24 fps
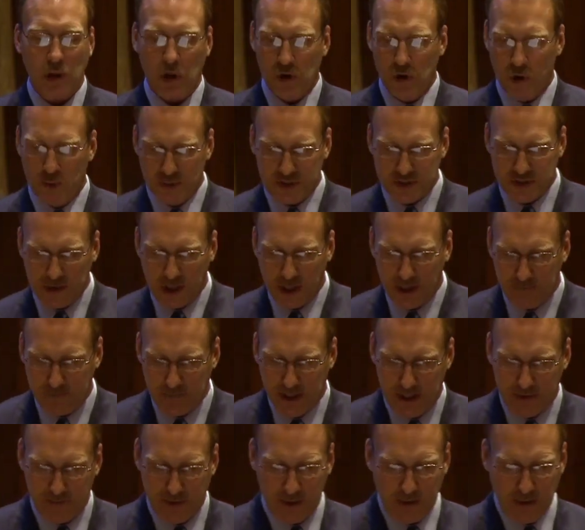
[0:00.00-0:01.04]
Almost all of them
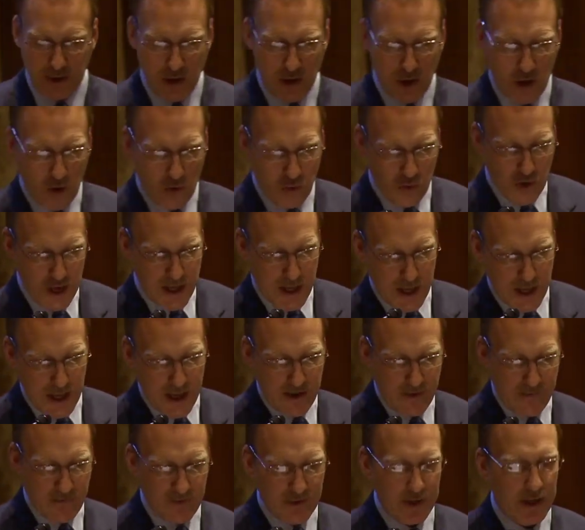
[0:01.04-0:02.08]
have that. We
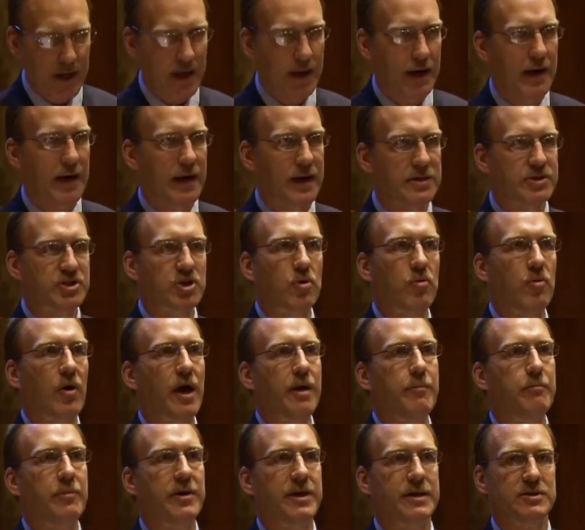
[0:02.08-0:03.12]
have uh, uh,
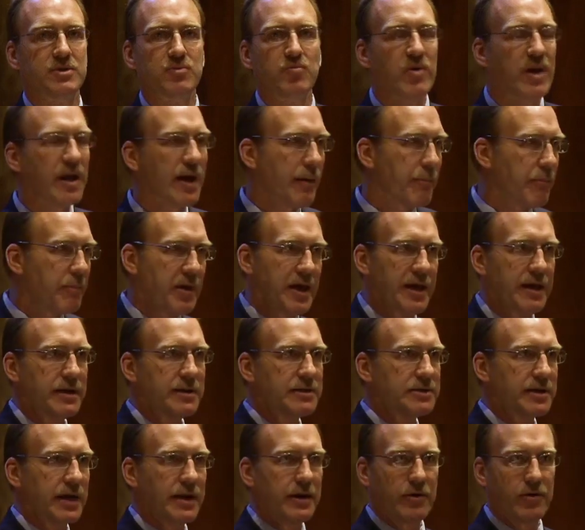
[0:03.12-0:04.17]
scribe pins. We got
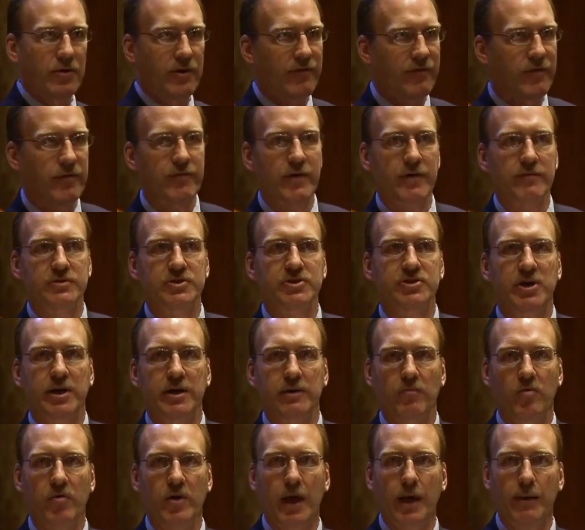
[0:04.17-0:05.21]
pins, I don't know if you've ever seen
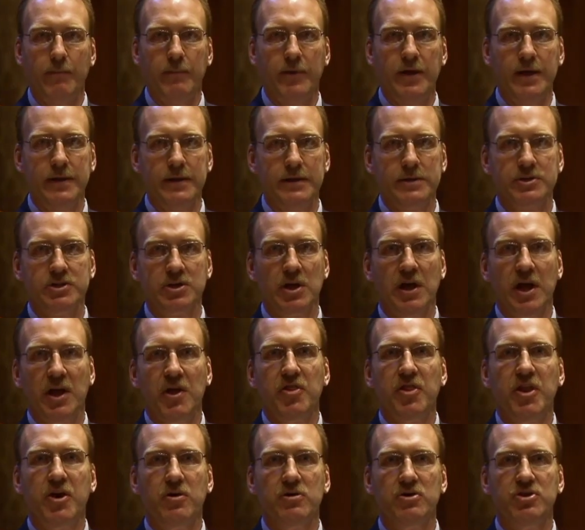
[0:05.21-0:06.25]
them. We got pins
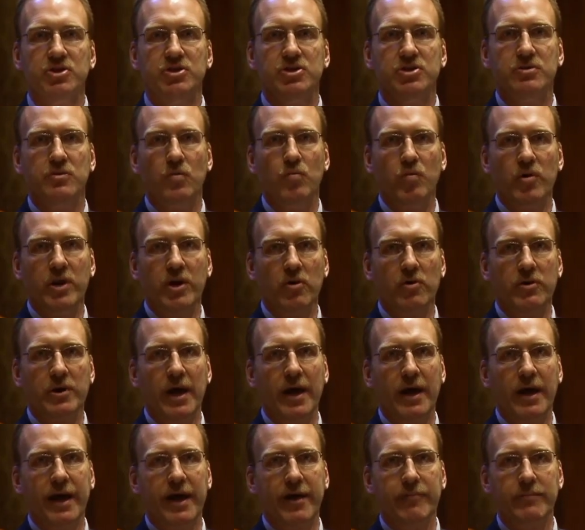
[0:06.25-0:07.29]
that are, we are
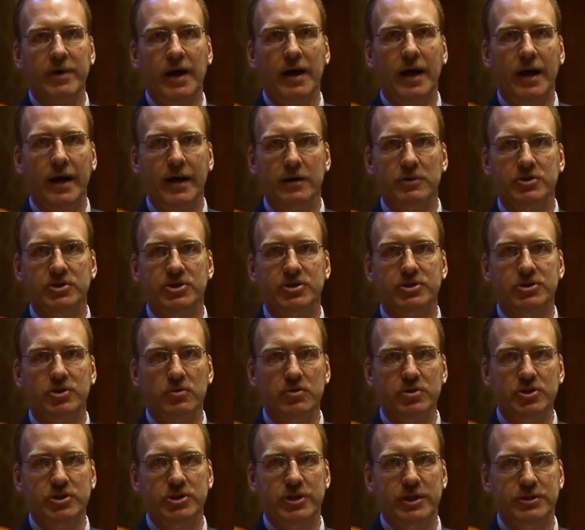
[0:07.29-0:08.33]
not having to hire
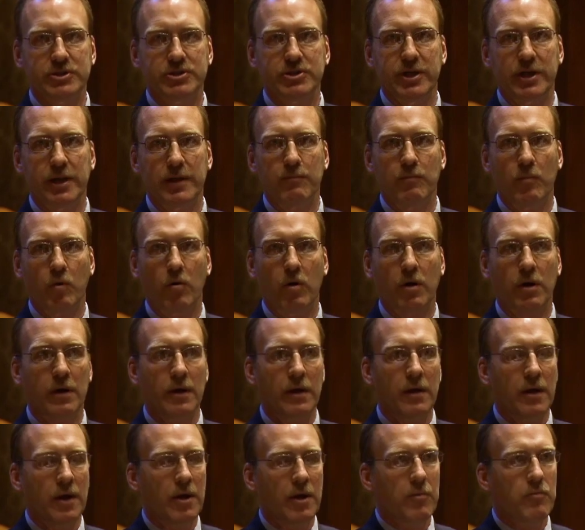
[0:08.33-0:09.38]
associates anymore.
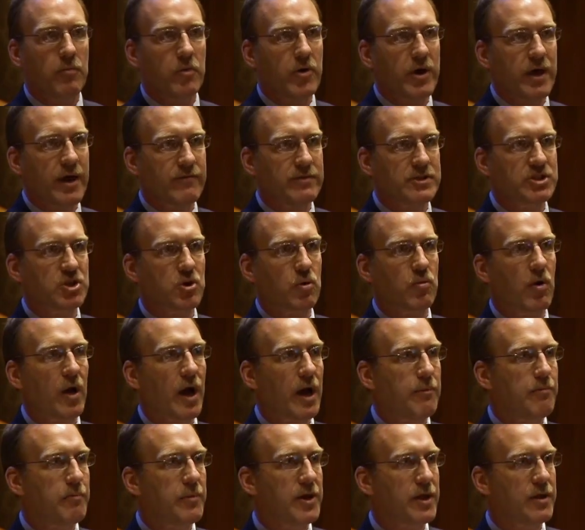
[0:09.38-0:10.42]
We have a
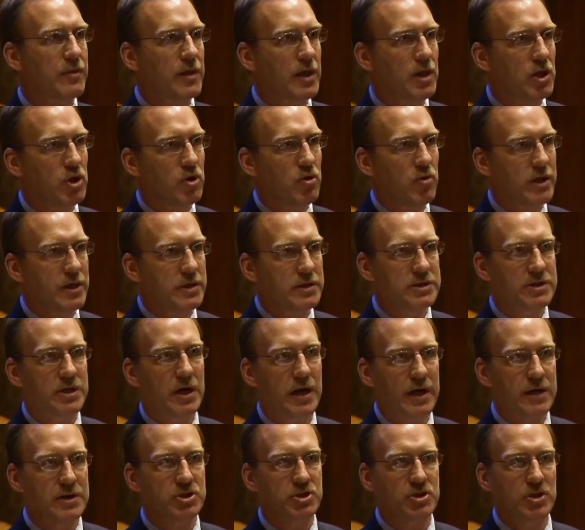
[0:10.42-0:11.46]
scribe pin that you can
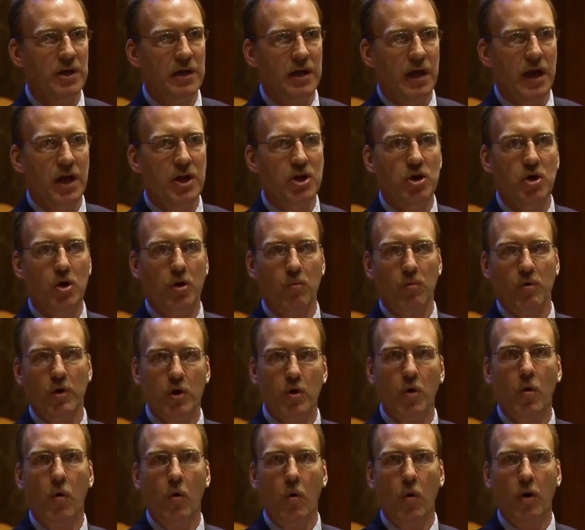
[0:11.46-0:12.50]
touch and you can
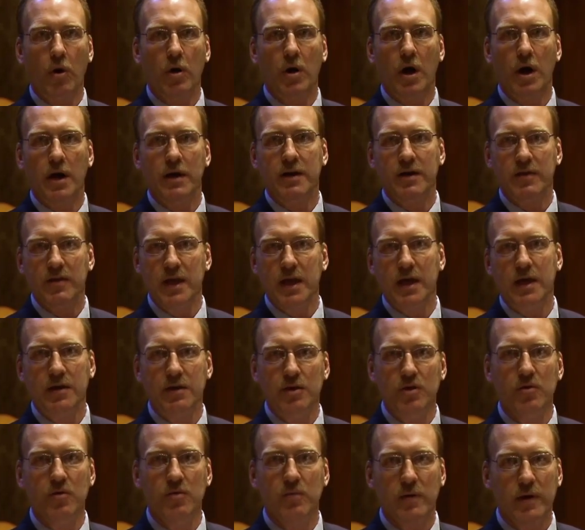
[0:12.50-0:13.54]
record on, and they can
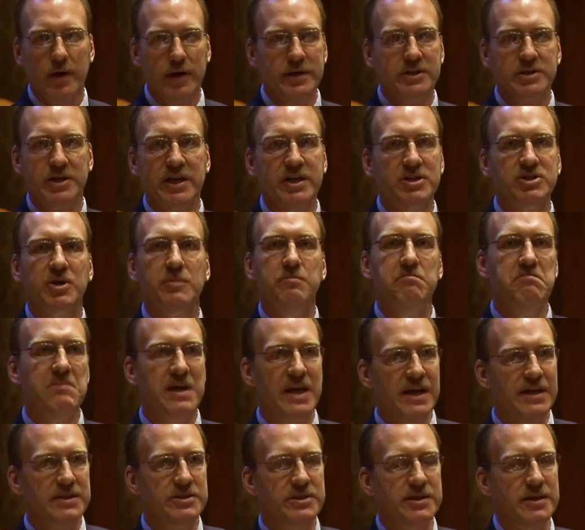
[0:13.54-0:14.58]
do, it's, it's
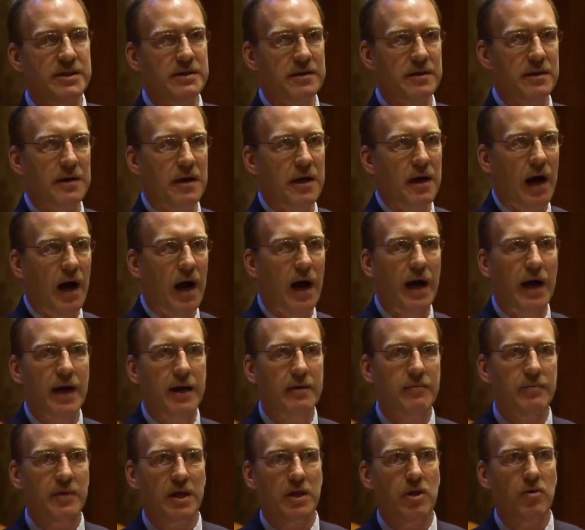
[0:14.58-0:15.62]
amazing
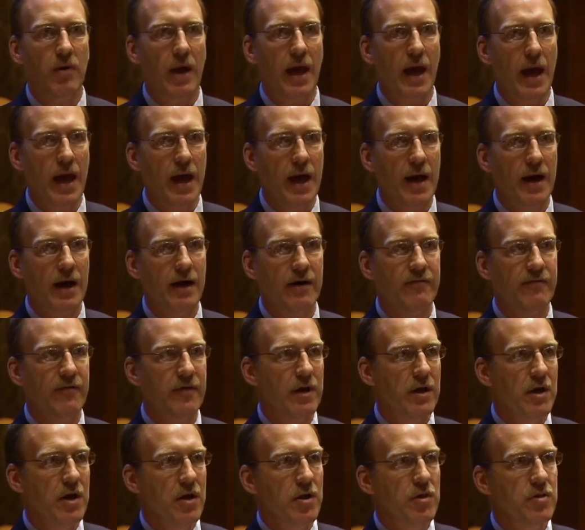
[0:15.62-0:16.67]
item that you have
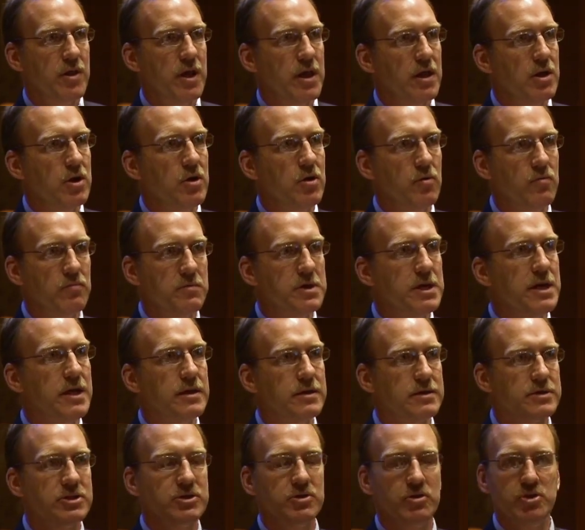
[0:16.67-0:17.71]
that you don't need
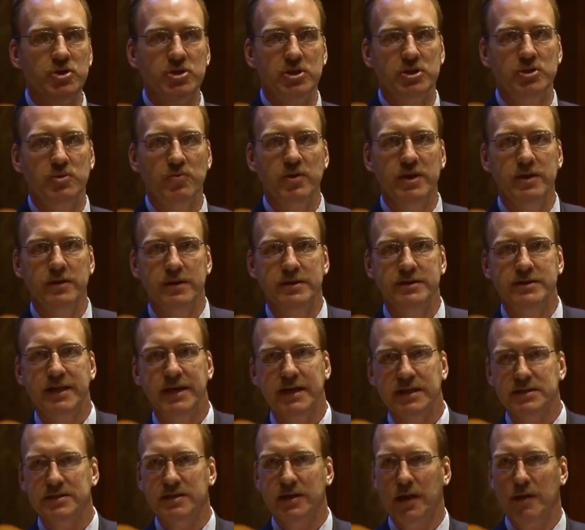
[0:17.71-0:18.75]
associates reading the test